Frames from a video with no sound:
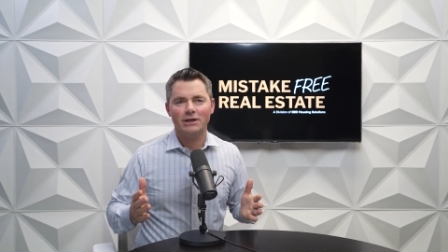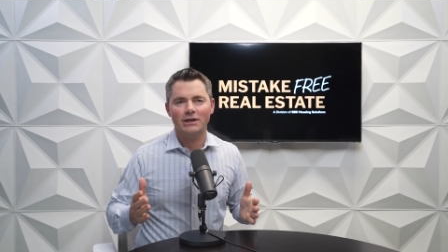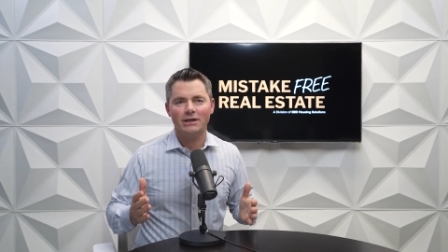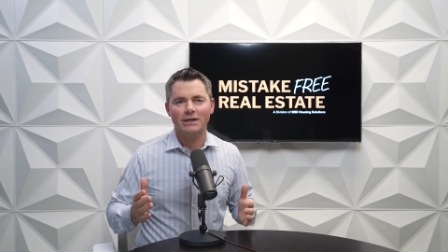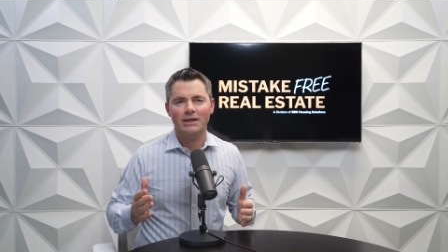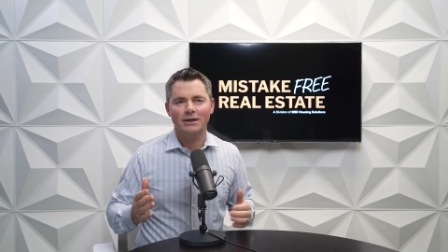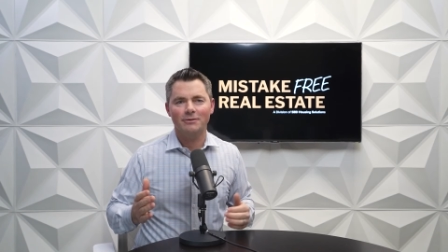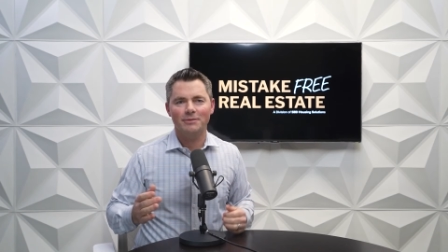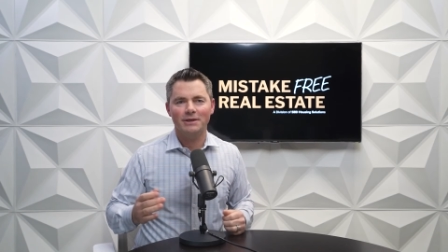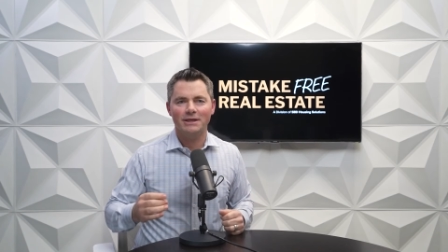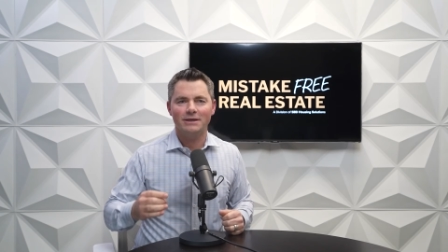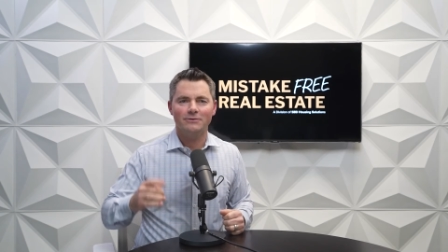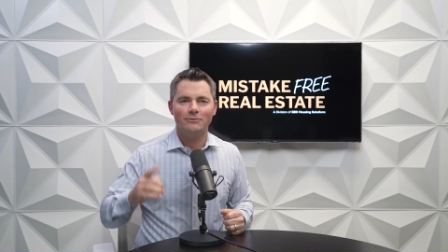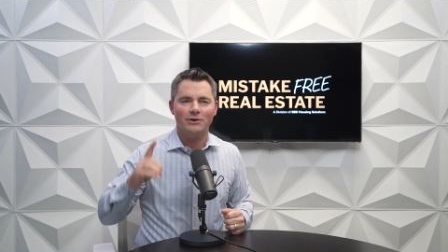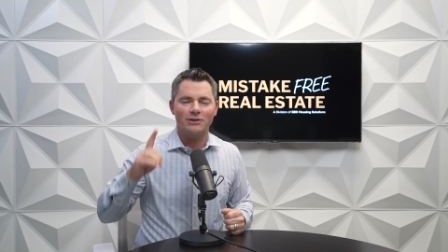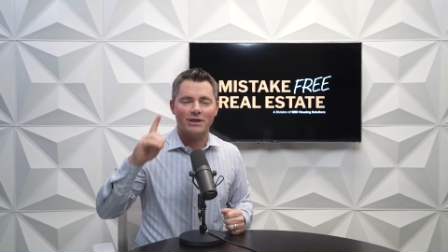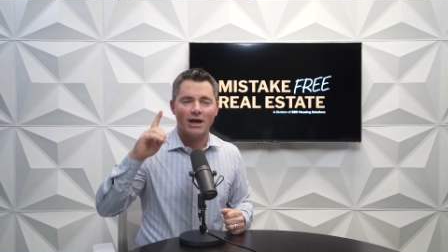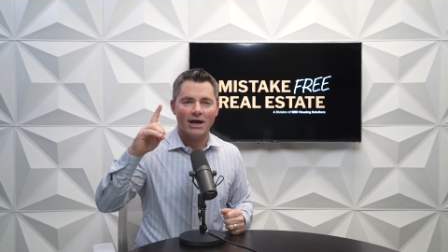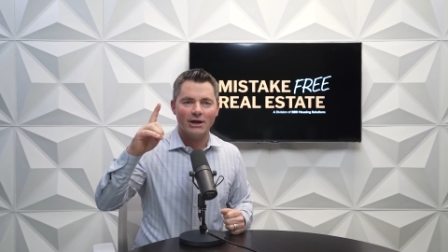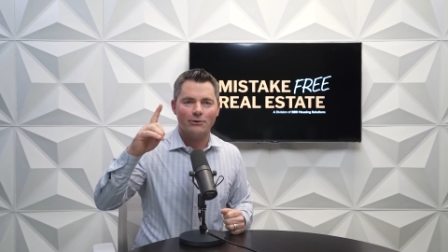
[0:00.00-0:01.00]
going to come in
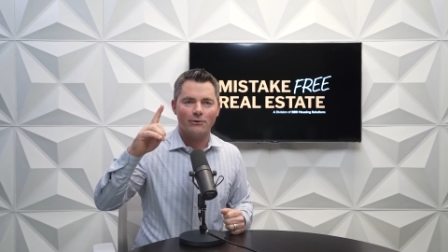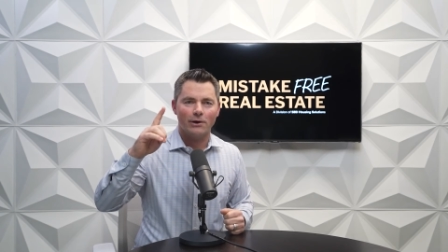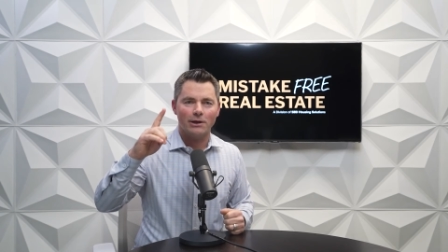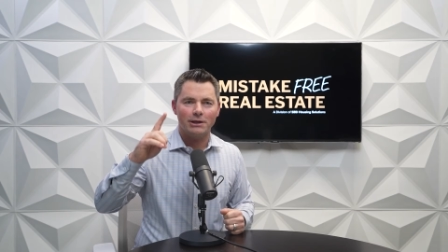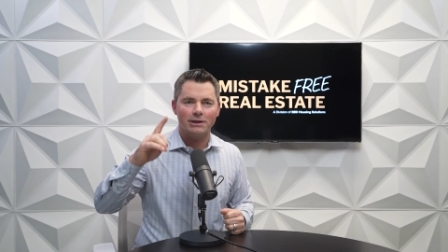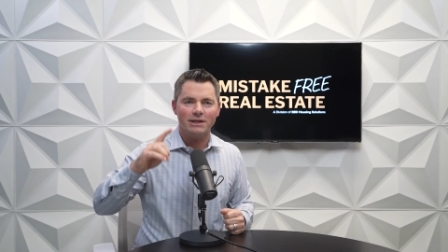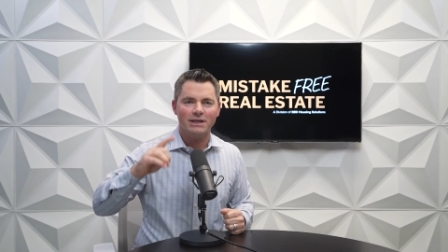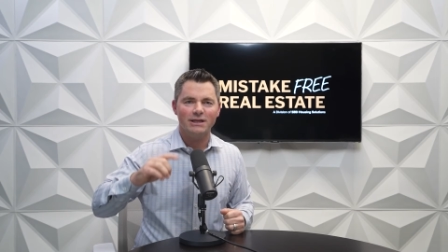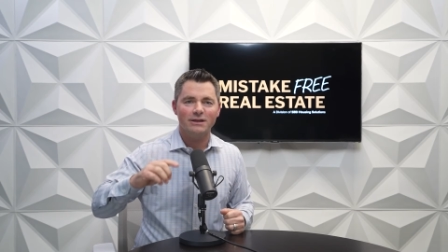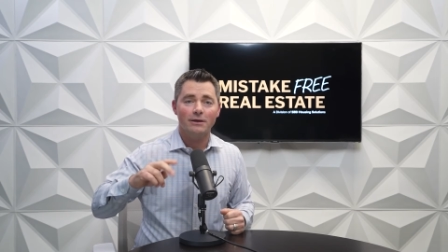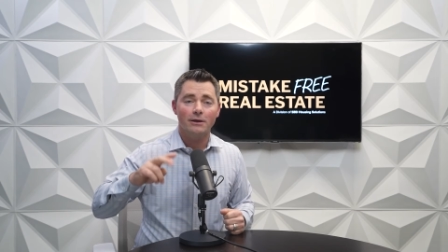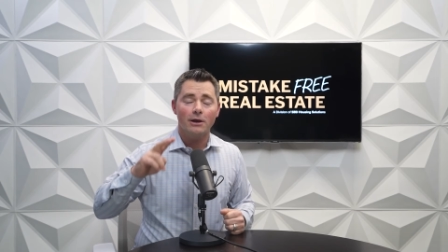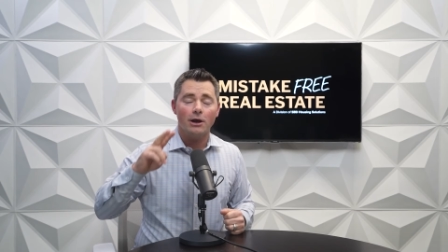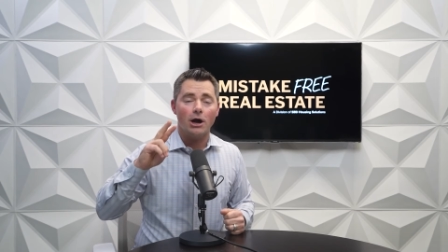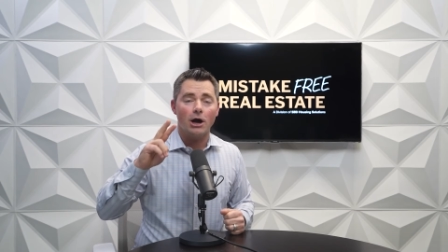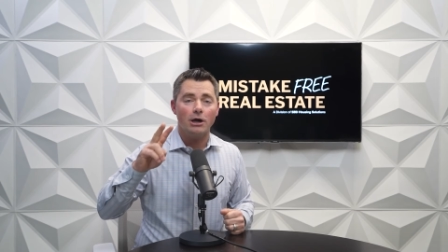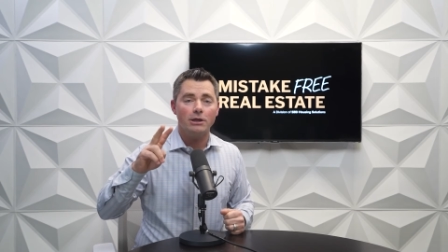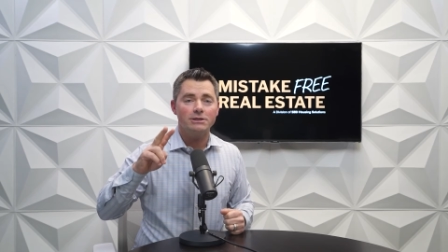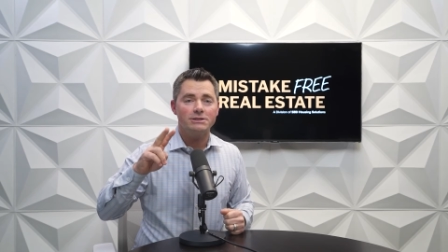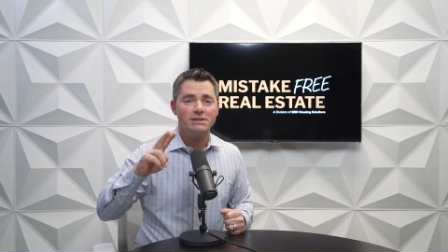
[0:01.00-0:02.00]
with high quality,
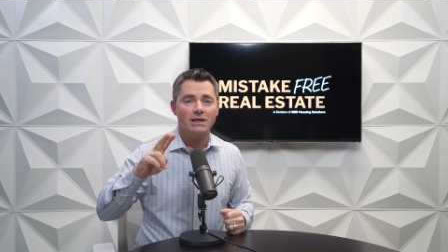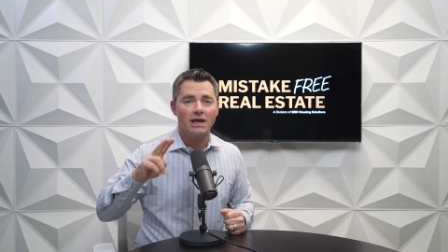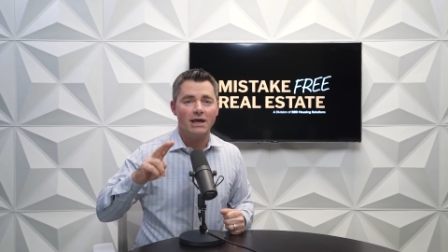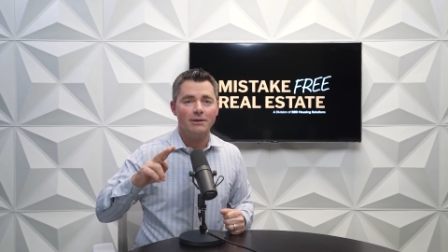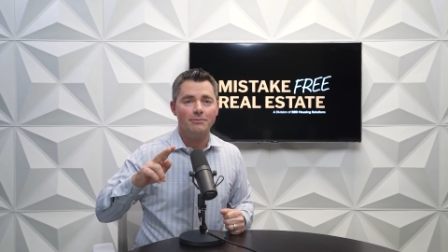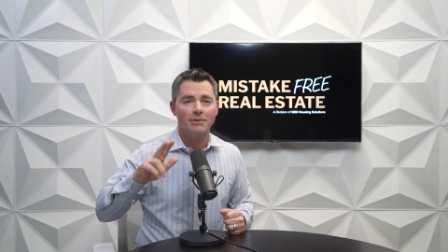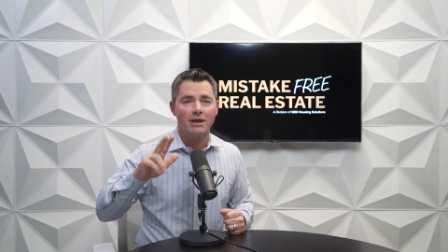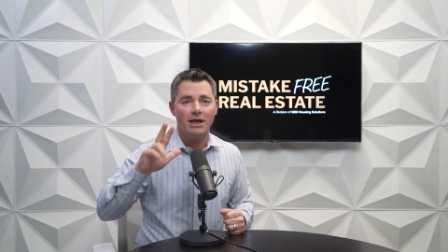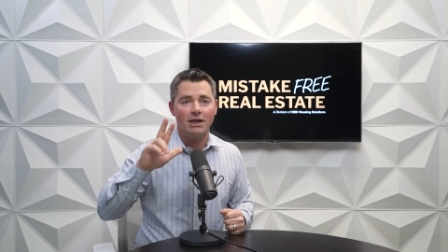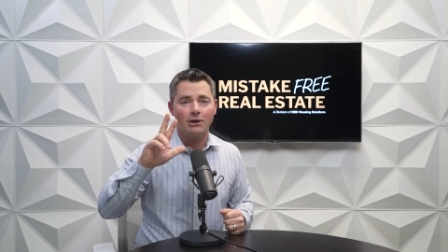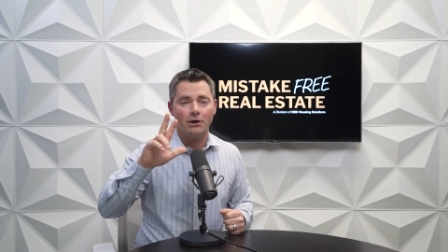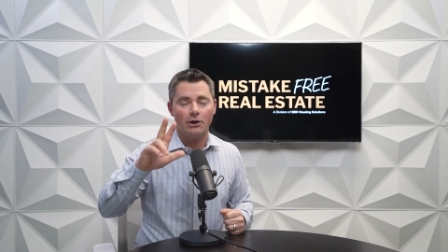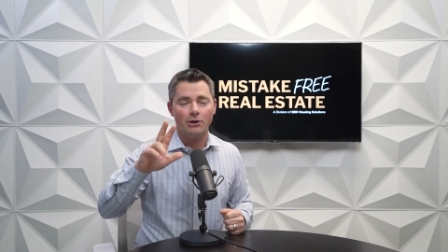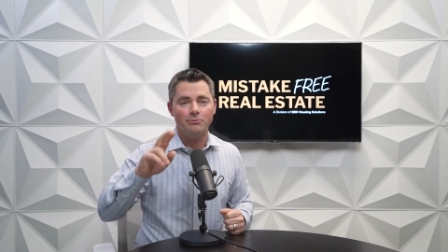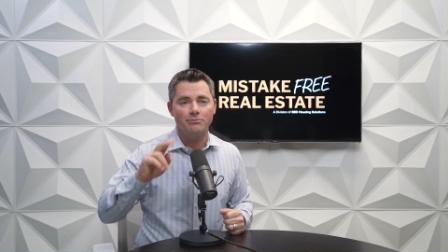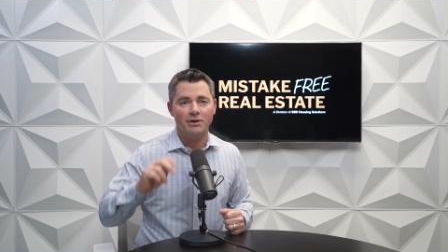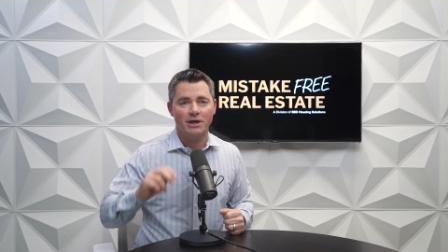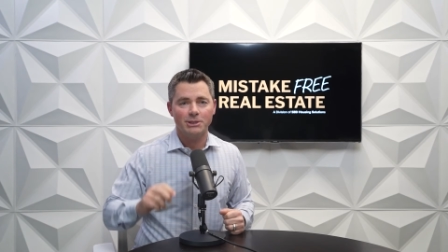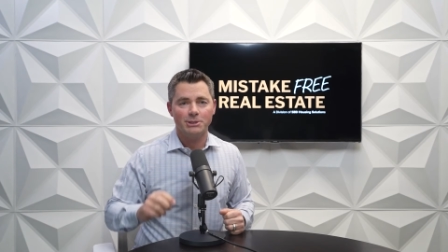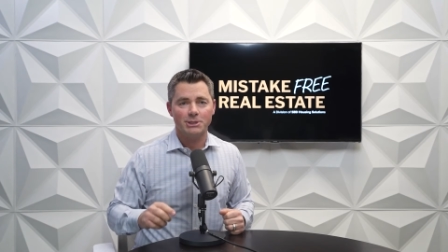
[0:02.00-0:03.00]
on time, and
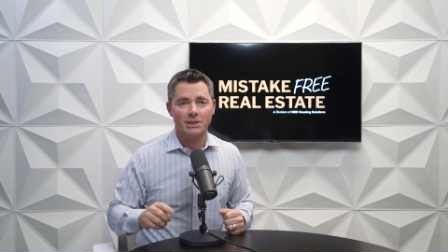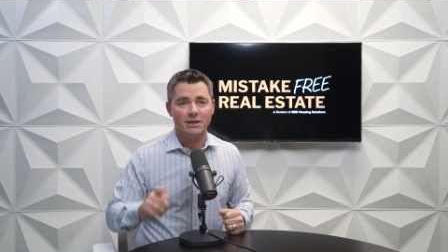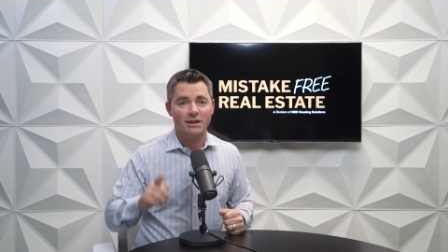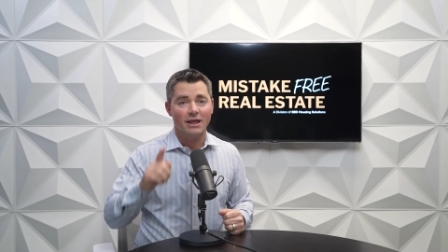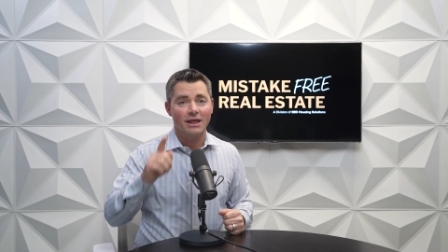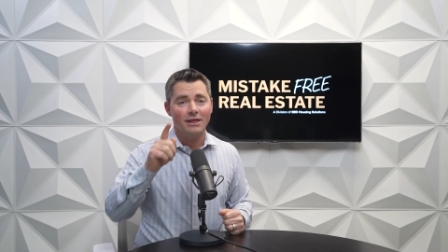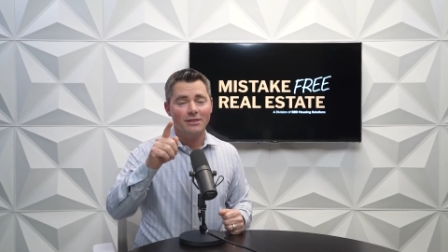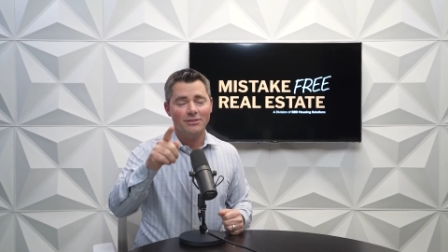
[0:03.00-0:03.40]
on budget.